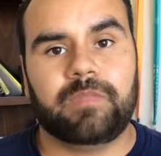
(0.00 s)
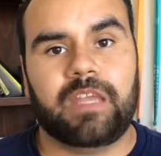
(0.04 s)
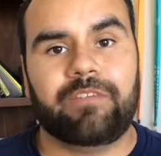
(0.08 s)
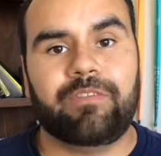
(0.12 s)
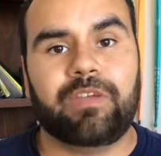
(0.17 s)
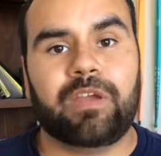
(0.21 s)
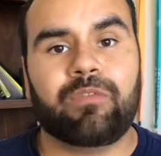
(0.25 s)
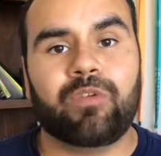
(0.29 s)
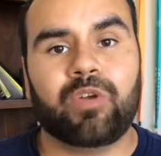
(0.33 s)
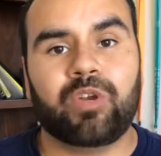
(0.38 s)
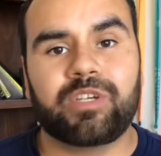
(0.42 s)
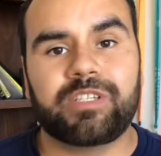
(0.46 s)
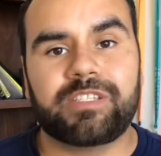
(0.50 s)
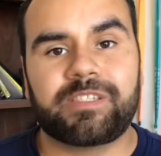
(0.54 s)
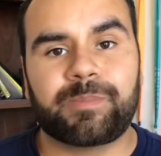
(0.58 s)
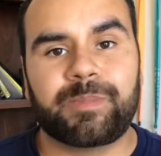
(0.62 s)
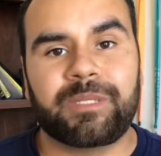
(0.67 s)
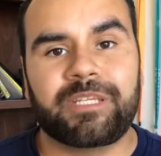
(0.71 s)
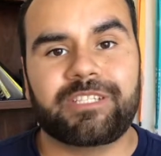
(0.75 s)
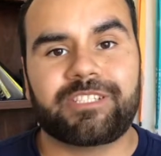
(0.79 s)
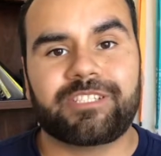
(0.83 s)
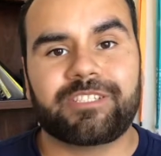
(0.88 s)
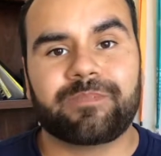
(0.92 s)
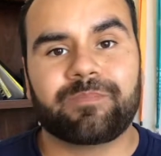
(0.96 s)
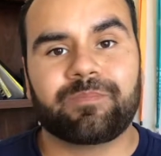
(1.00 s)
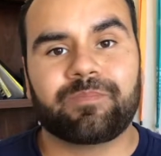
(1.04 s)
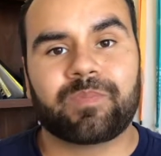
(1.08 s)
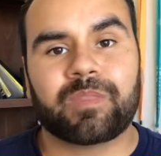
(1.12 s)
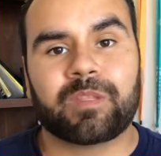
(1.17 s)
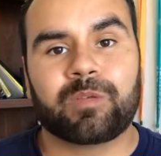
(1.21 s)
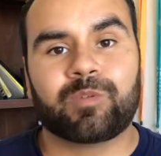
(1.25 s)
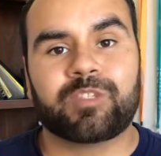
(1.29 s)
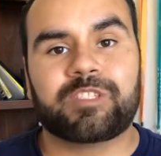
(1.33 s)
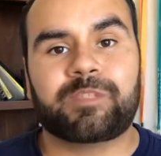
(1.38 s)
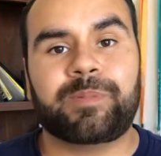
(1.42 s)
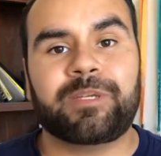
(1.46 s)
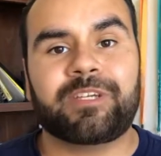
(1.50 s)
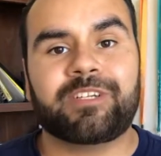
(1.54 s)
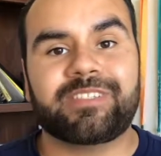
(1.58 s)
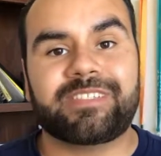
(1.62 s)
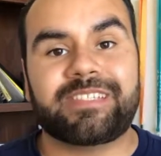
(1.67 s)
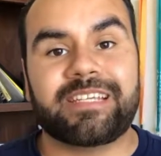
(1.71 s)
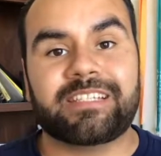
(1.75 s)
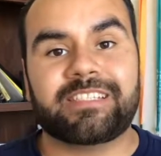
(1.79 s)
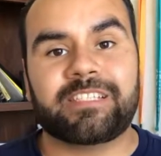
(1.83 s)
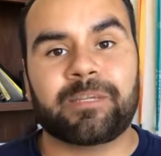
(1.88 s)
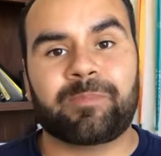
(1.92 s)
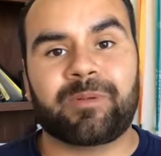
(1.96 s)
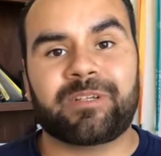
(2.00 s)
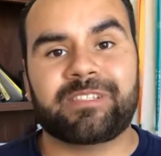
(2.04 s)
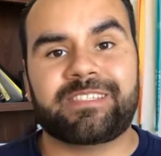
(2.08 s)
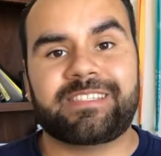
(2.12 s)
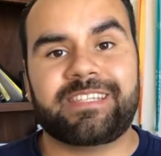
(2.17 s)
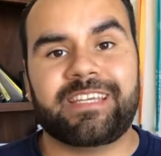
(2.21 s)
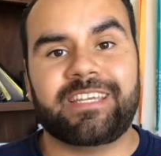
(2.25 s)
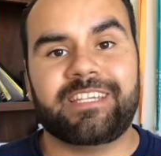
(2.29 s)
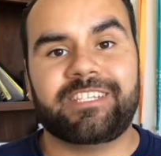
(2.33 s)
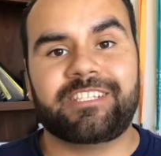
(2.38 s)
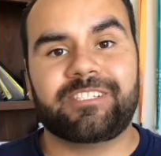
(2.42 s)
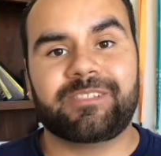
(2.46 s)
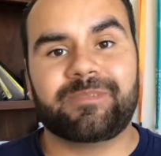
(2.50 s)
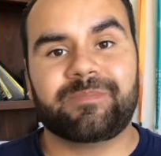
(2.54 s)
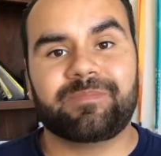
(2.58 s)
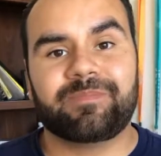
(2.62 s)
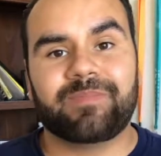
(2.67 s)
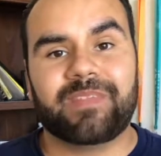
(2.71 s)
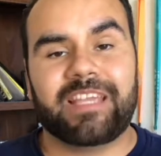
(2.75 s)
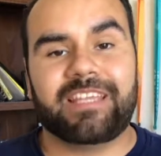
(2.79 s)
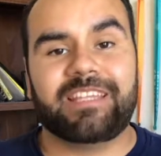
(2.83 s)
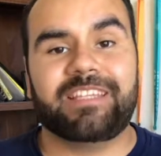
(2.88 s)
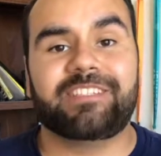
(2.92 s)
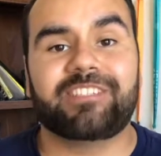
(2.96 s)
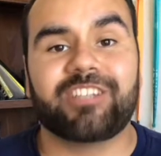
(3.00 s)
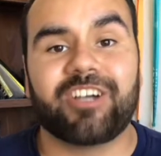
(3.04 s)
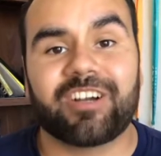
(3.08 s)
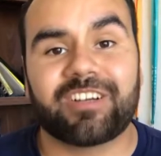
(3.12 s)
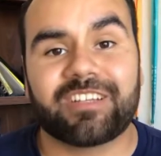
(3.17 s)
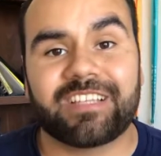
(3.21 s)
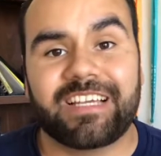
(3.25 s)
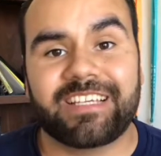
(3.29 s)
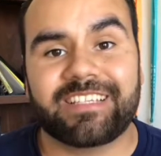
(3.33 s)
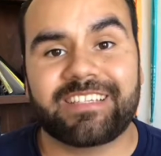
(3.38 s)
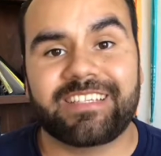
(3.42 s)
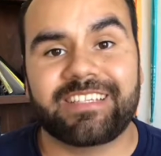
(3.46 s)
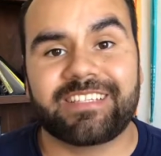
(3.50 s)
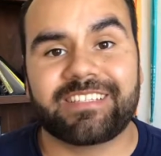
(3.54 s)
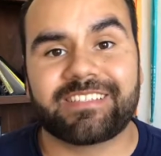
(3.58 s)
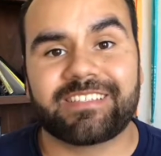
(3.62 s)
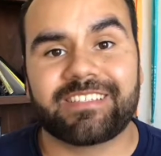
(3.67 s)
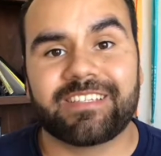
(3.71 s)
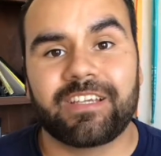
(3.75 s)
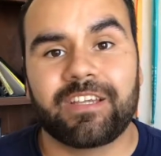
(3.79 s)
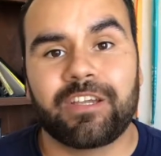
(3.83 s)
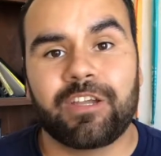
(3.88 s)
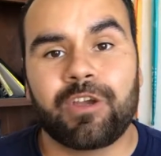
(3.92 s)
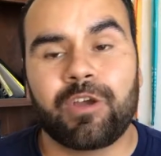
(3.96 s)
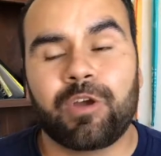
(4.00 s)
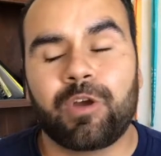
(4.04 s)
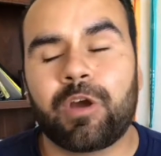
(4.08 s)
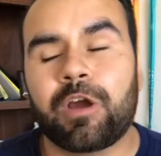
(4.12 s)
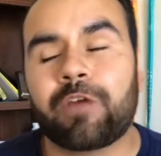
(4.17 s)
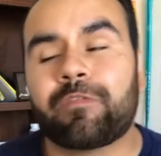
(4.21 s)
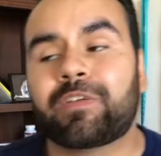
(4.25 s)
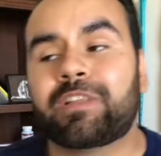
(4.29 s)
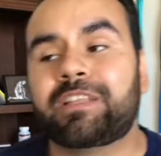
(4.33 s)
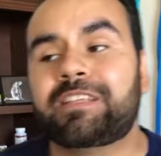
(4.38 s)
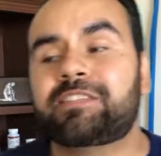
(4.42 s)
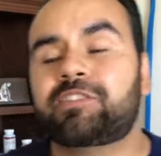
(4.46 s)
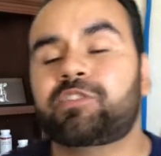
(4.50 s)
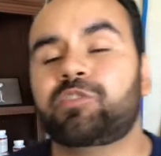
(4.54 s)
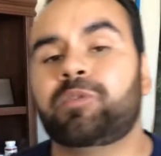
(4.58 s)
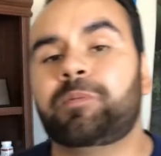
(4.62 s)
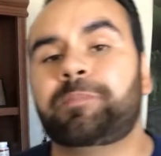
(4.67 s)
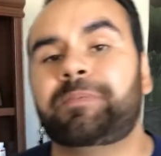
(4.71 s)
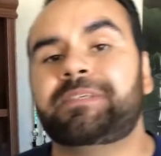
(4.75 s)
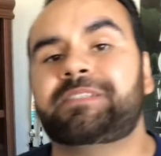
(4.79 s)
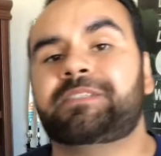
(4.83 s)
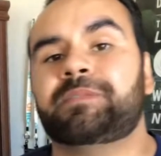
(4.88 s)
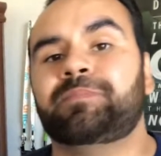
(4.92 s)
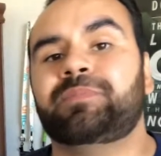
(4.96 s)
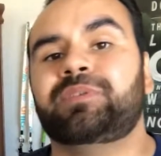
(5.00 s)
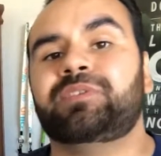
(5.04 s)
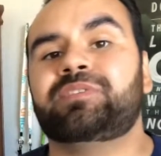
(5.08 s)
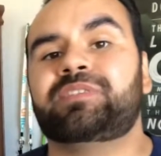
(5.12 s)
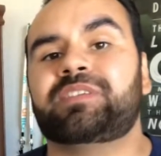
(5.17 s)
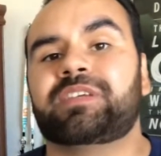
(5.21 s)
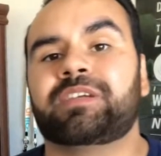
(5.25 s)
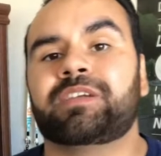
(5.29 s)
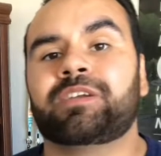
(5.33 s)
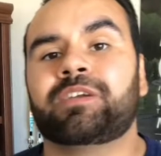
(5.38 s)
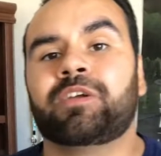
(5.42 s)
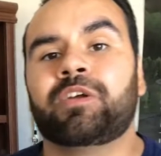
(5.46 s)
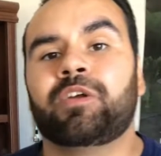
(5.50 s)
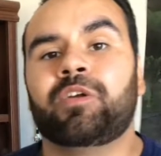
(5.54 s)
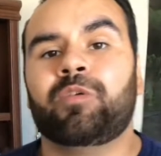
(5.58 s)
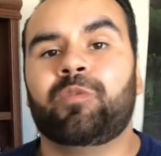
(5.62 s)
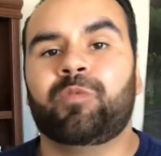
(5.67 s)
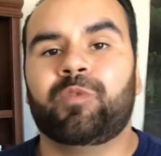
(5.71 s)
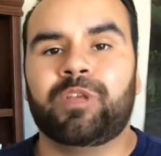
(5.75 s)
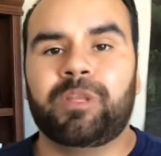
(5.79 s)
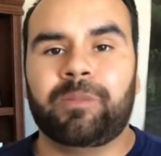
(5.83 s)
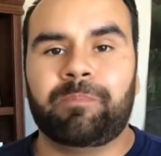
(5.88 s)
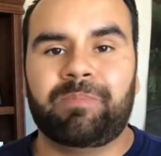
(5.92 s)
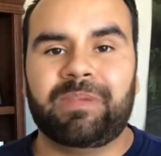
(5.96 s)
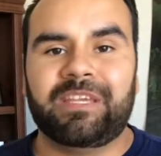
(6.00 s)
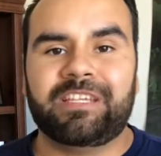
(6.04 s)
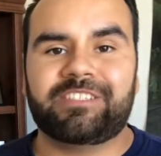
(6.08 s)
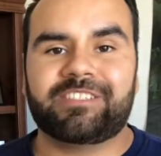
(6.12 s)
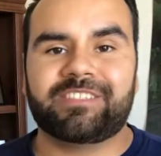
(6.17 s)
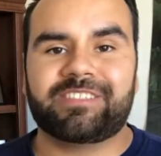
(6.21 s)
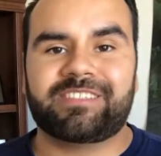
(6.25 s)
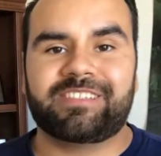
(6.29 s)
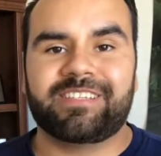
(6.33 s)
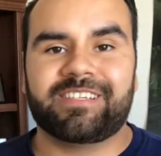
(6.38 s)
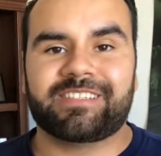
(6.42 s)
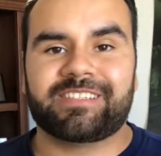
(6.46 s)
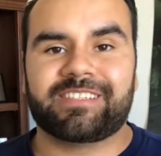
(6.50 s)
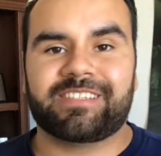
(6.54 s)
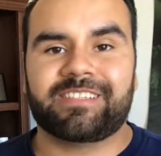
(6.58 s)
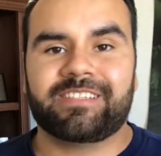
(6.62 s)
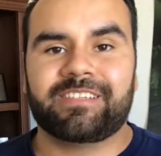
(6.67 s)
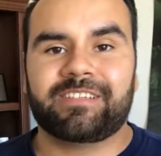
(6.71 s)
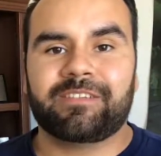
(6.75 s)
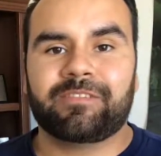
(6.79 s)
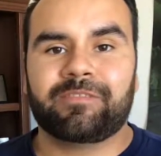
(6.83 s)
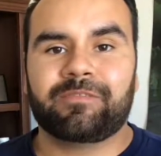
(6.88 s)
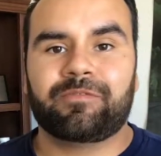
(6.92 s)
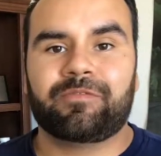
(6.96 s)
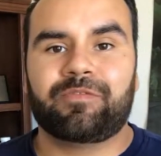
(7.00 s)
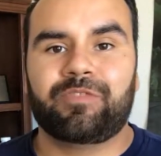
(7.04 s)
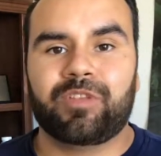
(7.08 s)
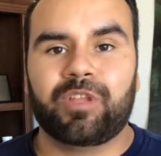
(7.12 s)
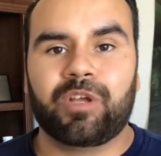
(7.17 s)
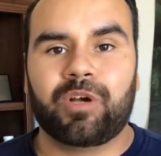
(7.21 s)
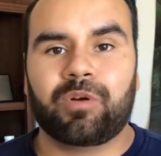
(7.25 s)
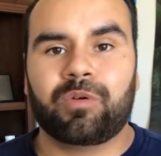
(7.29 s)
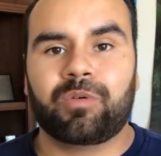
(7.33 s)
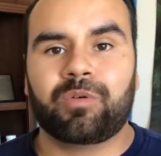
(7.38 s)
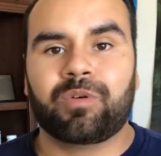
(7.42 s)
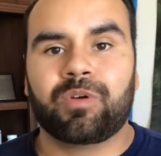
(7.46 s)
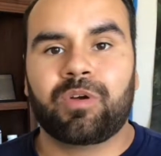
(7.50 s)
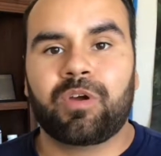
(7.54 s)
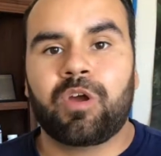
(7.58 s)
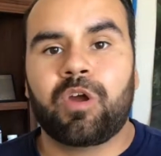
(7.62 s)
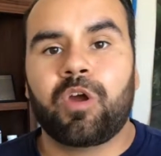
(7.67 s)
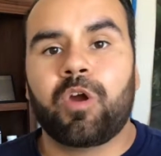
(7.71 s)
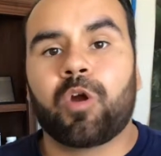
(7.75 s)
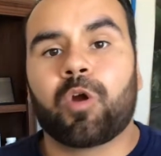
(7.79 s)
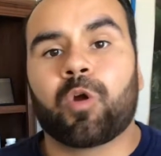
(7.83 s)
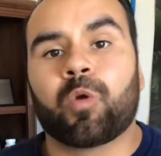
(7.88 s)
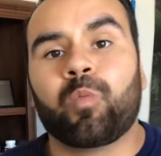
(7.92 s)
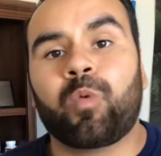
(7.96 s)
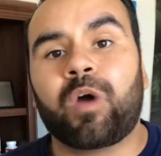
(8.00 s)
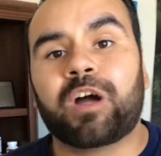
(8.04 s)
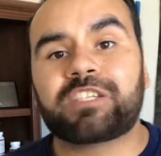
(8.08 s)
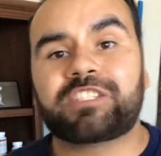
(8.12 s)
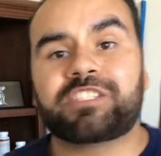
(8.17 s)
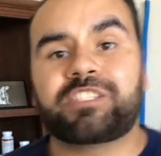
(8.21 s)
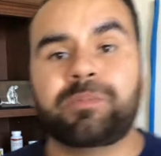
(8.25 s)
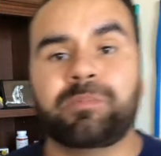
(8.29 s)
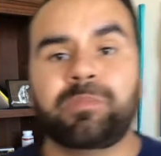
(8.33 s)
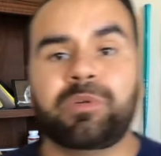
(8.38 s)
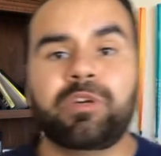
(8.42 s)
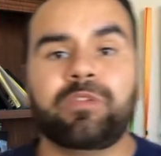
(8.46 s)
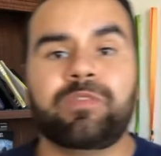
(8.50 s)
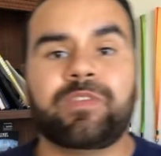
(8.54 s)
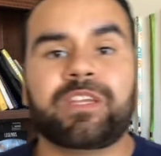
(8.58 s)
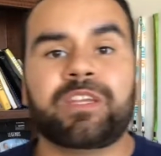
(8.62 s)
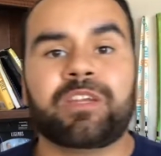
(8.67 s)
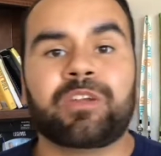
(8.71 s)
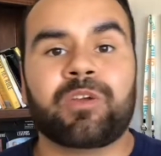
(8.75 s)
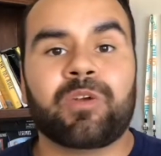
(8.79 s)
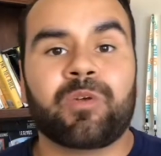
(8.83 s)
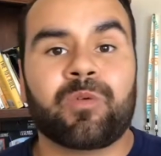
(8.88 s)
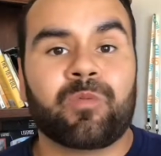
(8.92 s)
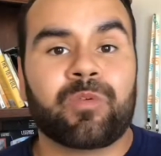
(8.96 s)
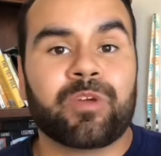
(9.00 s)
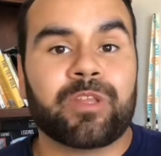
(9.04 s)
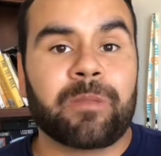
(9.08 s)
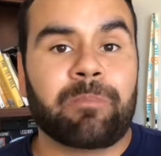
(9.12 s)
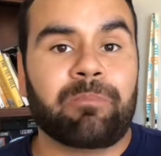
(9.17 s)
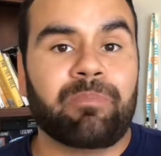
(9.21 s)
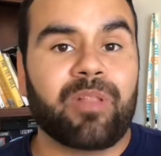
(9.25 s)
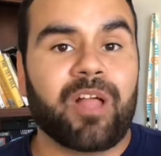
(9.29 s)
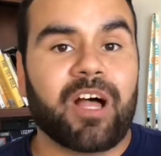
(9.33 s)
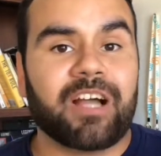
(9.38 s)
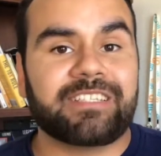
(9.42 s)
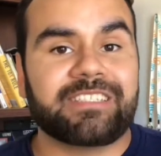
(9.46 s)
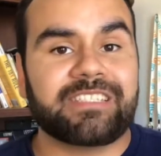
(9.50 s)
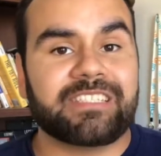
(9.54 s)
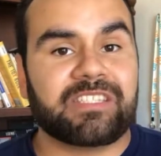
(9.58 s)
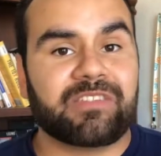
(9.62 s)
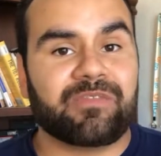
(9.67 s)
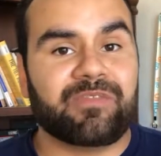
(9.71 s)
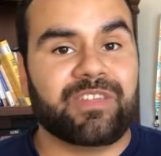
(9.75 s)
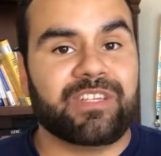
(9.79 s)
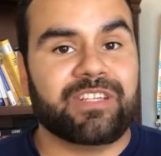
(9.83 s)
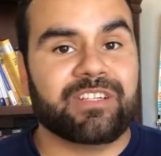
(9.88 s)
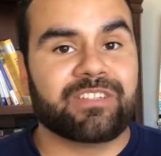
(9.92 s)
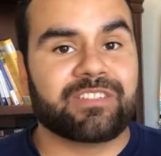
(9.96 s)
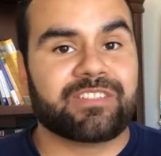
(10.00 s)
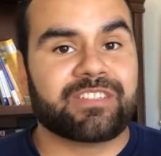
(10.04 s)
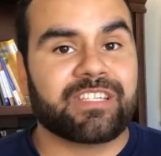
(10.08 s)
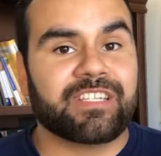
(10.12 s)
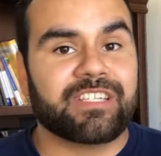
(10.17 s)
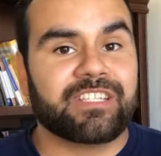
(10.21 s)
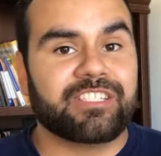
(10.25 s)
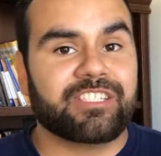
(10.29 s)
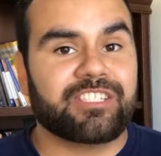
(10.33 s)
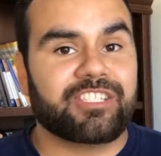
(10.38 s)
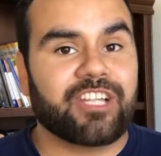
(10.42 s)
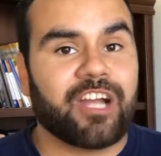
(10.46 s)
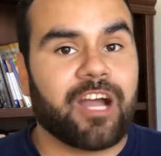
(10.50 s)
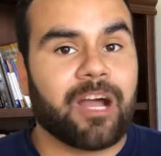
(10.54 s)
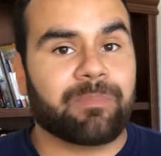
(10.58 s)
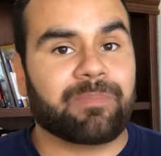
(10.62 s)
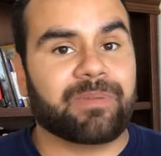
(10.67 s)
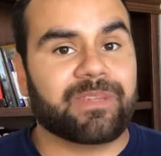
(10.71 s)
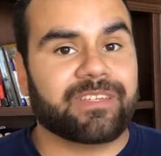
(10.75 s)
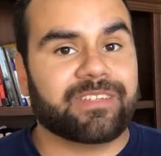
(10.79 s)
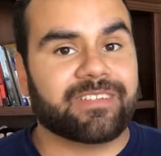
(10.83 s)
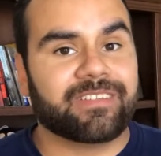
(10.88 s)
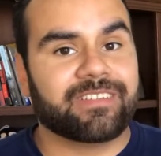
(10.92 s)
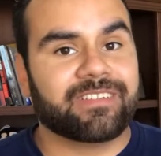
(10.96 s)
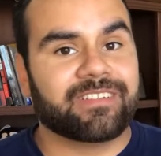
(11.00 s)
Have you ever heard a speech where a speaker stands up on stage and they talk like this? Or ever listen to a piece of music where the beat just doesn't flow? Or watched a movie where the plot just feels choppy?